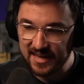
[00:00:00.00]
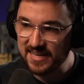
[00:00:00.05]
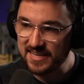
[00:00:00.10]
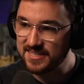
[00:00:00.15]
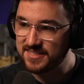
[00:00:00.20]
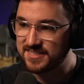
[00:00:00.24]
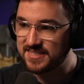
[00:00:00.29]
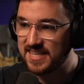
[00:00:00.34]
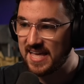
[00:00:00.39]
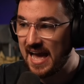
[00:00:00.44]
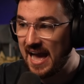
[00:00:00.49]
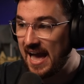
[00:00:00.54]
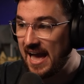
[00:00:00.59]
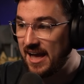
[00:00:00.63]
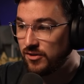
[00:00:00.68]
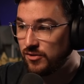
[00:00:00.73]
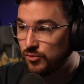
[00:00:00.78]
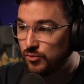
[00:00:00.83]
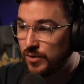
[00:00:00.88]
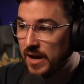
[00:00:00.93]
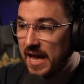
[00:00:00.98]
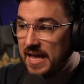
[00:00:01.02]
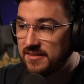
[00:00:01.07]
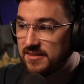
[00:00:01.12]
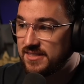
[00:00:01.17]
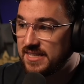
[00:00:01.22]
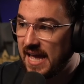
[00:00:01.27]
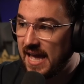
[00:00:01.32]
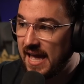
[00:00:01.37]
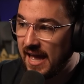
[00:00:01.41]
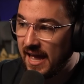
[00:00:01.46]
is that Red
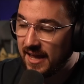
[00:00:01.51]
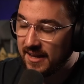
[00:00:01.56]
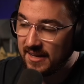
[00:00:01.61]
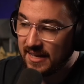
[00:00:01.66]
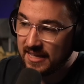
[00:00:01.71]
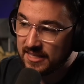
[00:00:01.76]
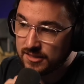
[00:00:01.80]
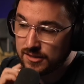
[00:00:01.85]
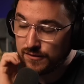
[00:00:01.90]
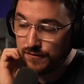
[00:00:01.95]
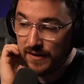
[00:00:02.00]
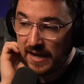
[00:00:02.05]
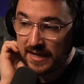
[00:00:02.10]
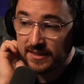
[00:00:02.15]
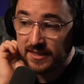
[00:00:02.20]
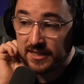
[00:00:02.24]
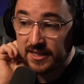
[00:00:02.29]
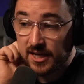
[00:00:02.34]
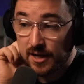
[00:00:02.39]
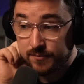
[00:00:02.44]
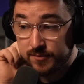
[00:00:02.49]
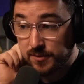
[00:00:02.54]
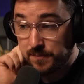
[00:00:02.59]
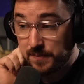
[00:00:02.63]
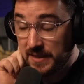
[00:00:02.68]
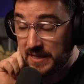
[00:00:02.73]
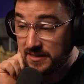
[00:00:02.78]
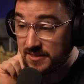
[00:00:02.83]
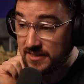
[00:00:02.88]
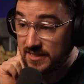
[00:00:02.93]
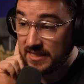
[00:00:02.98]
Dead, it's finally come to
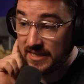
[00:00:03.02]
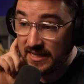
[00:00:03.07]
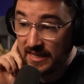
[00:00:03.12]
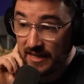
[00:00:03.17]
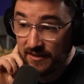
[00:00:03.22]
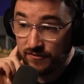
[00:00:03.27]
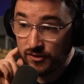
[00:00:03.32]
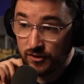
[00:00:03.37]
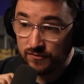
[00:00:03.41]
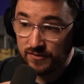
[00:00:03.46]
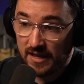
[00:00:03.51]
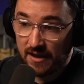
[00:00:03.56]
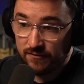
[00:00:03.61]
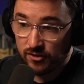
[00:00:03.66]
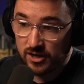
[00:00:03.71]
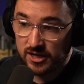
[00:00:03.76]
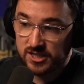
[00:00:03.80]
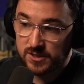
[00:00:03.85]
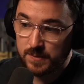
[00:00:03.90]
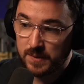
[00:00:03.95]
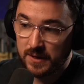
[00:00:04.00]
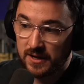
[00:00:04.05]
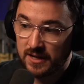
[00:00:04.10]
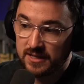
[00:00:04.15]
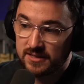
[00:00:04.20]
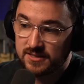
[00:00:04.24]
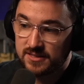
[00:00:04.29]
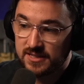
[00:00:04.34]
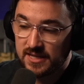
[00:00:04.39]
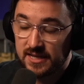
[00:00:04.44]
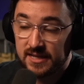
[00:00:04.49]
PC. If you've never
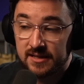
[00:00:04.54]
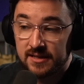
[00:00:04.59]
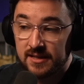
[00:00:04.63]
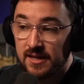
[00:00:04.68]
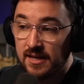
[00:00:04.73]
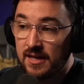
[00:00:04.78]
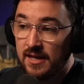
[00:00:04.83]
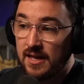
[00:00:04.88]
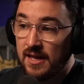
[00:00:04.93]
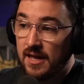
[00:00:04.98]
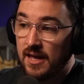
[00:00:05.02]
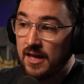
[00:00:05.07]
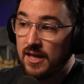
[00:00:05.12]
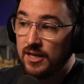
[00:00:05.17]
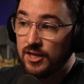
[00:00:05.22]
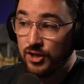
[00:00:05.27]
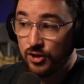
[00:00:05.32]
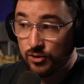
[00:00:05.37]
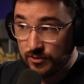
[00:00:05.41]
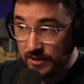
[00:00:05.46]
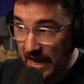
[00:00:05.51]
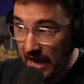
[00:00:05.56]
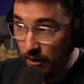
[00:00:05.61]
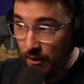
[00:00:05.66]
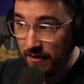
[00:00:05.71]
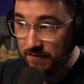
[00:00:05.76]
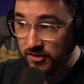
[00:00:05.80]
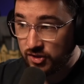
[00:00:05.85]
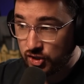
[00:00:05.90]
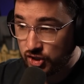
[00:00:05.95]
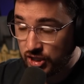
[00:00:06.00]
experienced it, you now
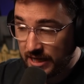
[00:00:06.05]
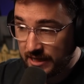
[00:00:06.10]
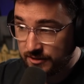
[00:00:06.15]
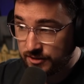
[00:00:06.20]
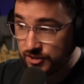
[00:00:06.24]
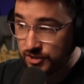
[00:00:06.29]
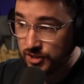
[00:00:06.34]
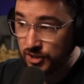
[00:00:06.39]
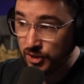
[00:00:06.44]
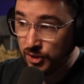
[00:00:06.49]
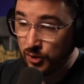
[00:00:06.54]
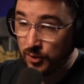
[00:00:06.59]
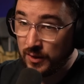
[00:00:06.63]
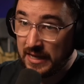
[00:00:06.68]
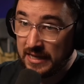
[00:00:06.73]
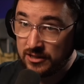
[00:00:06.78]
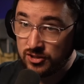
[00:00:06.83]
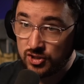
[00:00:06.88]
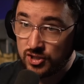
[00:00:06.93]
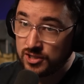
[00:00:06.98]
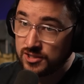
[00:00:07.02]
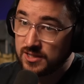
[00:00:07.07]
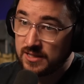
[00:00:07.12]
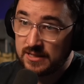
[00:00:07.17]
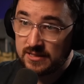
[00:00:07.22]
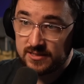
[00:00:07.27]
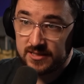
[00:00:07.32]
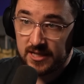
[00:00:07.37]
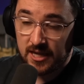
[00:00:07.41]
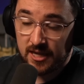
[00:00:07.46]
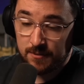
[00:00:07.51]
have a chance to. It's just going
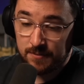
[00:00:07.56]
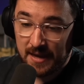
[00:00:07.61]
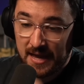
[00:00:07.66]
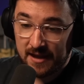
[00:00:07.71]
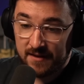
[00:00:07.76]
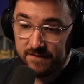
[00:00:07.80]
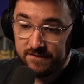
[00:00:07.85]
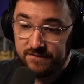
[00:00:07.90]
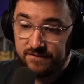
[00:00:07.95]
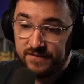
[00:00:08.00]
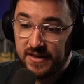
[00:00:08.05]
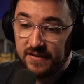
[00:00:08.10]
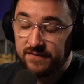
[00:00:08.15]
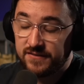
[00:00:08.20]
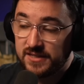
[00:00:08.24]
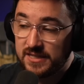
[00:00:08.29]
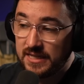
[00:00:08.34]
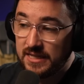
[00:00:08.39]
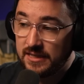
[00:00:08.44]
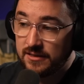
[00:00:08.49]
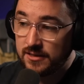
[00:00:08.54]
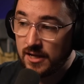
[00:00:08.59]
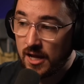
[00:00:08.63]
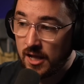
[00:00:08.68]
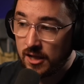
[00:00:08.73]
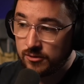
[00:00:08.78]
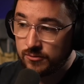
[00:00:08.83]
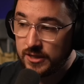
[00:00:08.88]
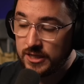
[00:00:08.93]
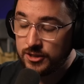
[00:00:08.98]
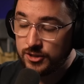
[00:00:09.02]
to set you back
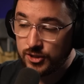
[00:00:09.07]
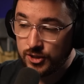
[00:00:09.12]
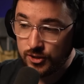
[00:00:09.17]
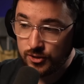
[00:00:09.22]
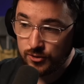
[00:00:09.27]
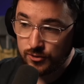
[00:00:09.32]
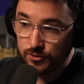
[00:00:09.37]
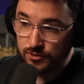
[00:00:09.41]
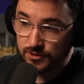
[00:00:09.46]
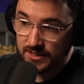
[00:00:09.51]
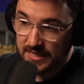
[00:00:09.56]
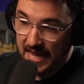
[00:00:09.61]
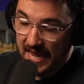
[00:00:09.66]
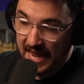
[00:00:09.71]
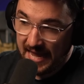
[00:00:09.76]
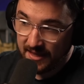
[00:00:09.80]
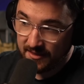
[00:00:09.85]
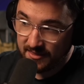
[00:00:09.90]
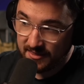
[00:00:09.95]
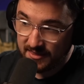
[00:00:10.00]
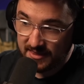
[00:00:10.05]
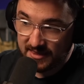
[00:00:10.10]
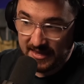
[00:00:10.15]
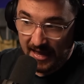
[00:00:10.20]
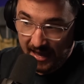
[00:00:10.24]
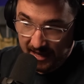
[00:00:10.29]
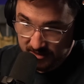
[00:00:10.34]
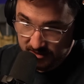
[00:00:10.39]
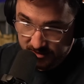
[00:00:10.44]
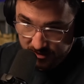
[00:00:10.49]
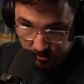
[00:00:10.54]
$50 dues, and
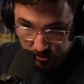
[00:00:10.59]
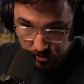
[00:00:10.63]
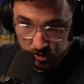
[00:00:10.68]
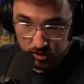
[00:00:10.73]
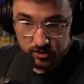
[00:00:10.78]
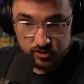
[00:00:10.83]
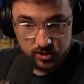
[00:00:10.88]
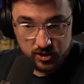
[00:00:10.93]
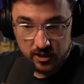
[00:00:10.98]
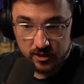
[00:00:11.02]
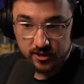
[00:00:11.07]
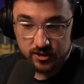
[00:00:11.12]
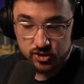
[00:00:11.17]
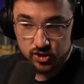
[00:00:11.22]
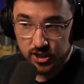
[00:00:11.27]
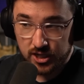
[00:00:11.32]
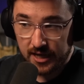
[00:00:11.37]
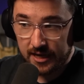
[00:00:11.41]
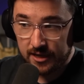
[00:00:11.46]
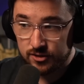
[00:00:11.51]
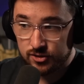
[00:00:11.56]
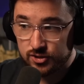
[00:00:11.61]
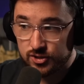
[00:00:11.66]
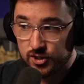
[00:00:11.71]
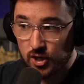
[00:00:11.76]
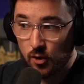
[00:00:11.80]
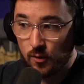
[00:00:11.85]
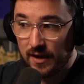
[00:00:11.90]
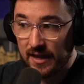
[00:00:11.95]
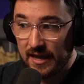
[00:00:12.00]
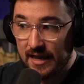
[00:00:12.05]
that's a good chunk of change.
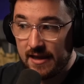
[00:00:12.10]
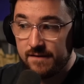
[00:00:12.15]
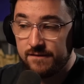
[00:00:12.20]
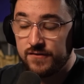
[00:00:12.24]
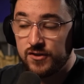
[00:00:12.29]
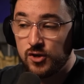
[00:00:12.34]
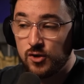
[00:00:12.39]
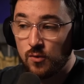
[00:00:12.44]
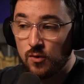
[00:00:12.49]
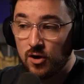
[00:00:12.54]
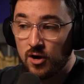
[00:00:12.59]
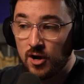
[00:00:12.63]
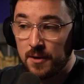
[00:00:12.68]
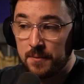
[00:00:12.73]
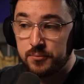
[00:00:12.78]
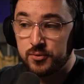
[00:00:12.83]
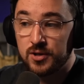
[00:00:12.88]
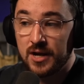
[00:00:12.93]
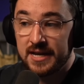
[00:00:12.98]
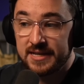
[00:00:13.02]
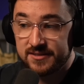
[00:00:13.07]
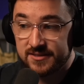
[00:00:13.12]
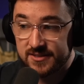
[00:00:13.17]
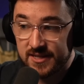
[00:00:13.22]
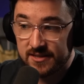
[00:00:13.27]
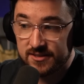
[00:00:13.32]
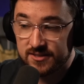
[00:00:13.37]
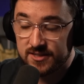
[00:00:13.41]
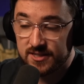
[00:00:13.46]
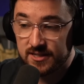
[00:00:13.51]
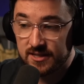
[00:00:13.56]
So if you are price
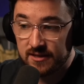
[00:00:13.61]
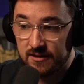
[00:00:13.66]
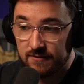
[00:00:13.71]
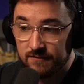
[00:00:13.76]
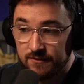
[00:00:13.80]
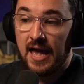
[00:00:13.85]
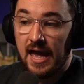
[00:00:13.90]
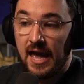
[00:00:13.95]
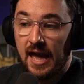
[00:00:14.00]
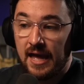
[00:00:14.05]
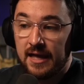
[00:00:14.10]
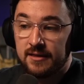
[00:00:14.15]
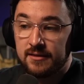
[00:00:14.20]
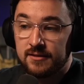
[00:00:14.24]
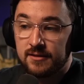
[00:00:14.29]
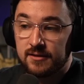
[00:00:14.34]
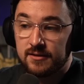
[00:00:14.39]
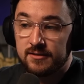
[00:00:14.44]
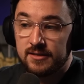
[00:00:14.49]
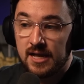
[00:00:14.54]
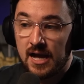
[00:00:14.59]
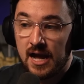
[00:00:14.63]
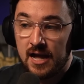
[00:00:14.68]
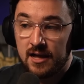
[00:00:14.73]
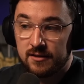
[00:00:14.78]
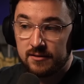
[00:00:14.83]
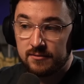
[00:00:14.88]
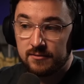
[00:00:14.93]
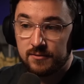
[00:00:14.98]
sensitive and not